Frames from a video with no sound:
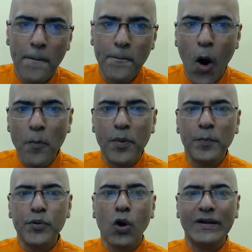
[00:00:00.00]

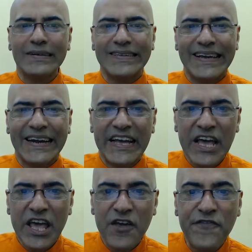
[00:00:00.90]
Bob Proctor
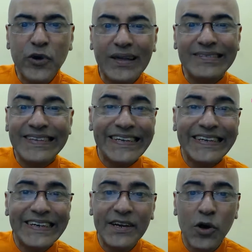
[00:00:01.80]
said, if you can see
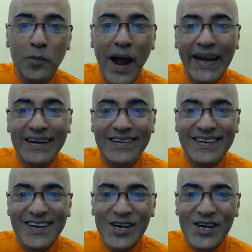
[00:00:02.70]
it in your mind,